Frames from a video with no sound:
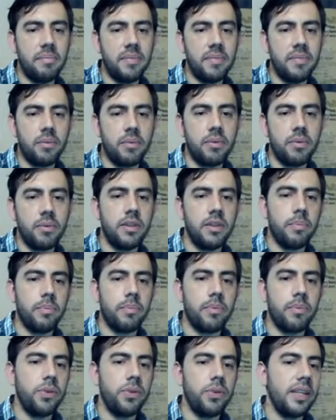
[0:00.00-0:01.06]
increasing the
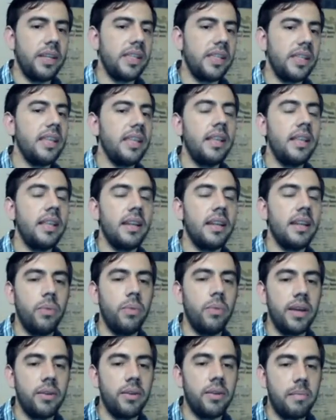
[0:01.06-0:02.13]
pressure in an indirect
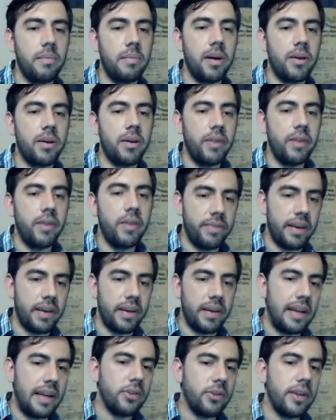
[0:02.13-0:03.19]
way on the pawn on e5.
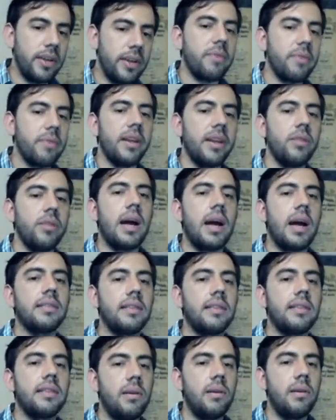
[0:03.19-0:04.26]
Also, I am ready to
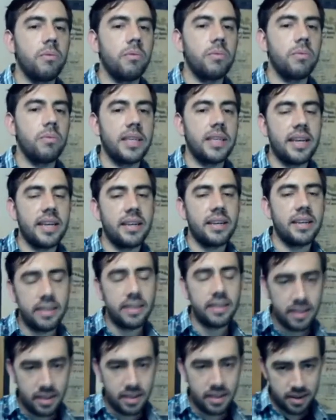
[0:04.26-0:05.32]
castle long with check.
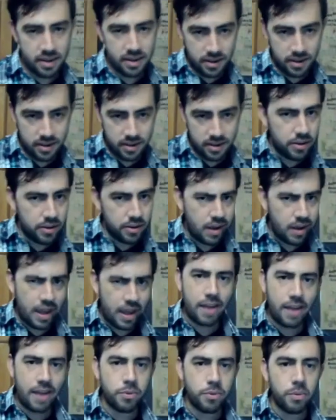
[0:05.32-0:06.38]
I
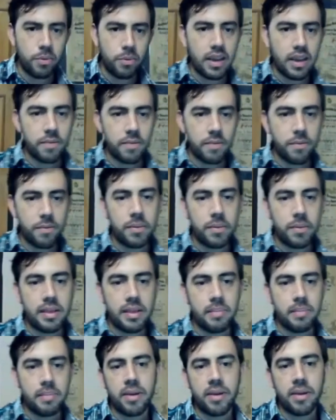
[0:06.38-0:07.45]
have to be careful with the
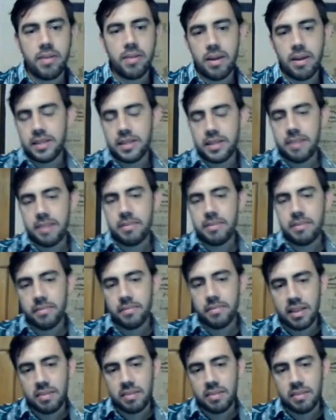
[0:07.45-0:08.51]
pawn on f7
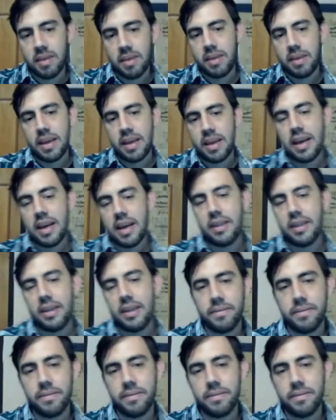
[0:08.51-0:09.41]
that may be hanging.